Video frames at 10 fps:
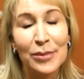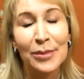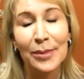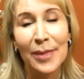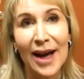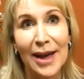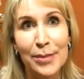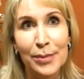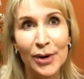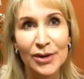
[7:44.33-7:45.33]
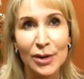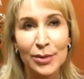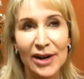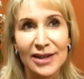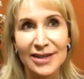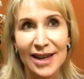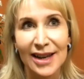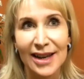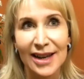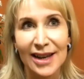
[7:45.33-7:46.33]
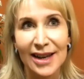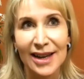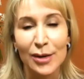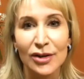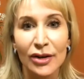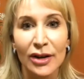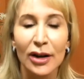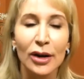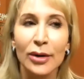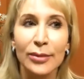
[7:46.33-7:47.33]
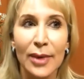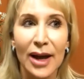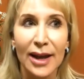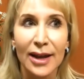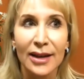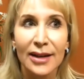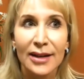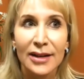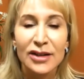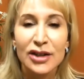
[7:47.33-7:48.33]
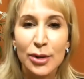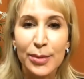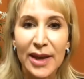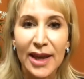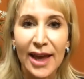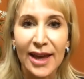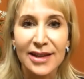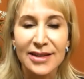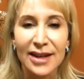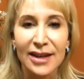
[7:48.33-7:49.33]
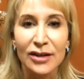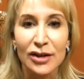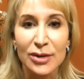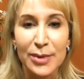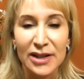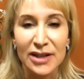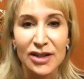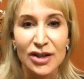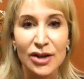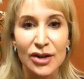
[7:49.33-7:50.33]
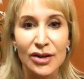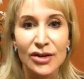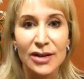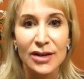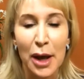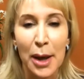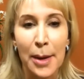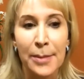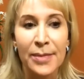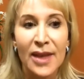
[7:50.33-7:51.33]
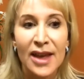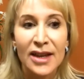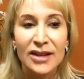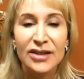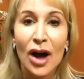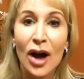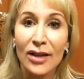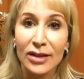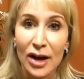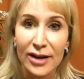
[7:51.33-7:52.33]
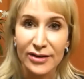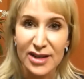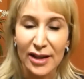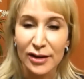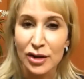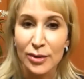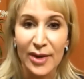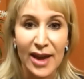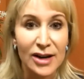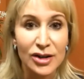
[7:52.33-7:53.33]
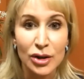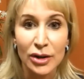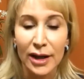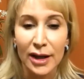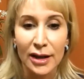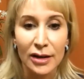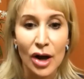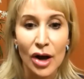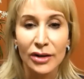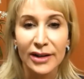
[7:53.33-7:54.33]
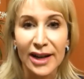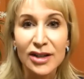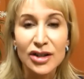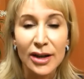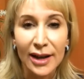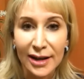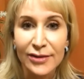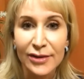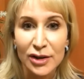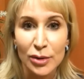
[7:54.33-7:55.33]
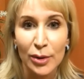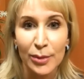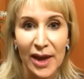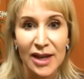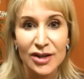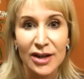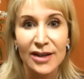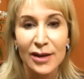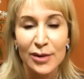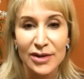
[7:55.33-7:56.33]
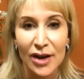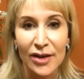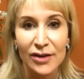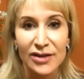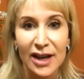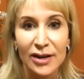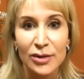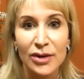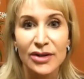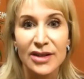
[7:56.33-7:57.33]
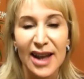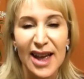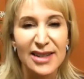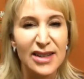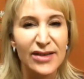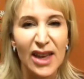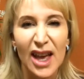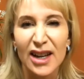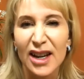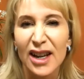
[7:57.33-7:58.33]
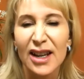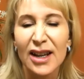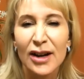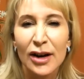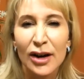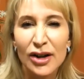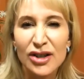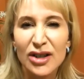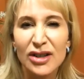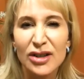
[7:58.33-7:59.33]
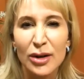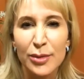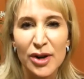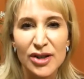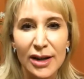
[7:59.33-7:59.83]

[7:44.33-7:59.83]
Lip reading: my personal practice, like I mentioned earlier, my 2 PAs and nurse practitioners saw a lot of telederm. They actually called each individual patient that was on their schedules and asked if they had any urgent or emergent